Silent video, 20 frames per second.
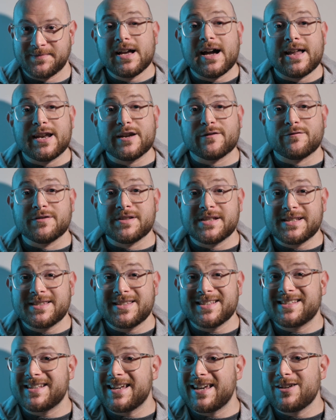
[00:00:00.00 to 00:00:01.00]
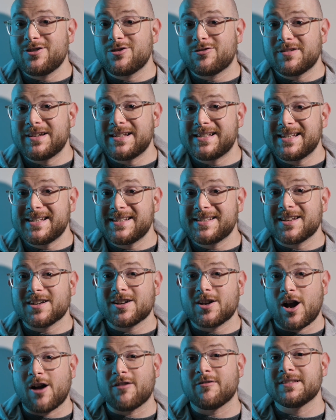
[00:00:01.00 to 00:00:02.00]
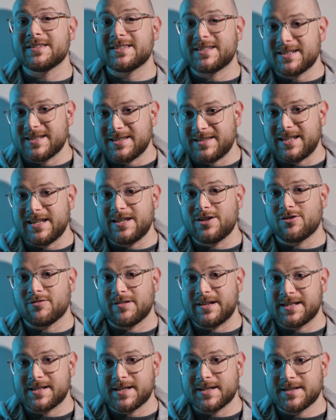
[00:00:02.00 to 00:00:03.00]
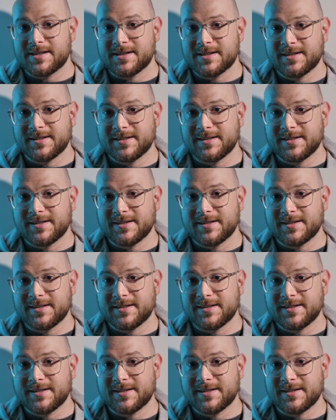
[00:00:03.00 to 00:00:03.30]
And if resistance increases, current decreases.